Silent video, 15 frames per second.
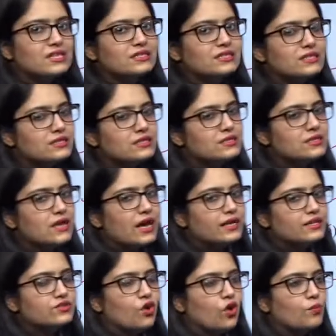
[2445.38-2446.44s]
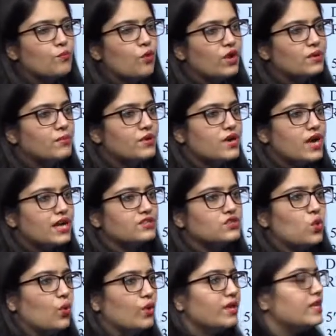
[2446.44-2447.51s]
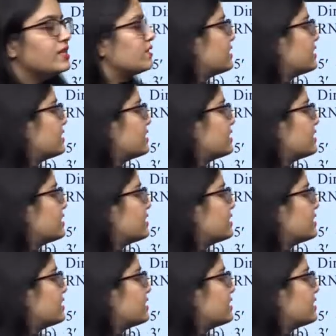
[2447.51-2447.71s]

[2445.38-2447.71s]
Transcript: can synthesize or polymerize only in